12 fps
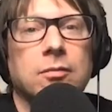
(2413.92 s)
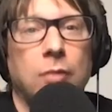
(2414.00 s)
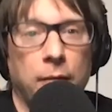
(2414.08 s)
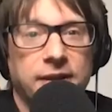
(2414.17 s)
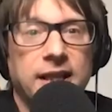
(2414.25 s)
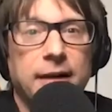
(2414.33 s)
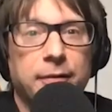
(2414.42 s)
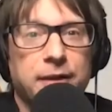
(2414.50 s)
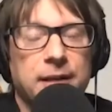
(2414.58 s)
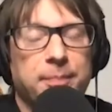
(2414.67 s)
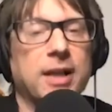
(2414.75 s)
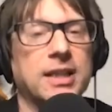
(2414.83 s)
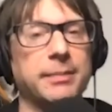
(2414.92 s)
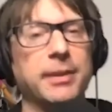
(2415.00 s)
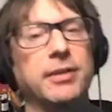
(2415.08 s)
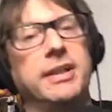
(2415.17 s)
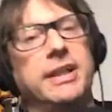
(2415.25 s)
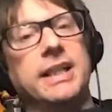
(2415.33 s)
So what oh, was said it was a
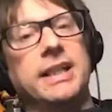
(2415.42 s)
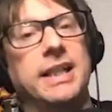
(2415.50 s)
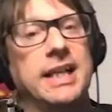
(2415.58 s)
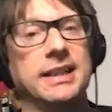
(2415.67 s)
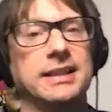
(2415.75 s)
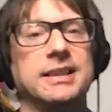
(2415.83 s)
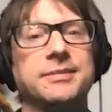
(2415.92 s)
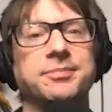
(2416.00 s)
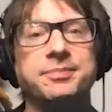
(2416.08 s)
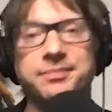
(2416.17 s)
possibility. Yes.